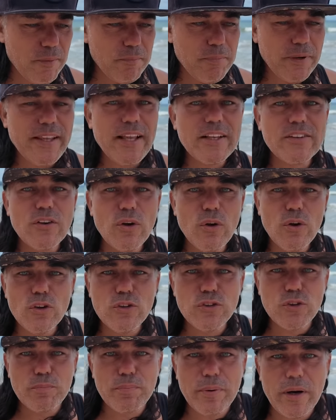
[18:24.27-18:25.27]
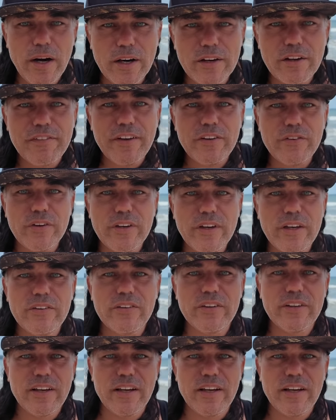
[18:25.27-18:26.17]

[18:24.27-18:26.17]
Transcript: But that's also part of education,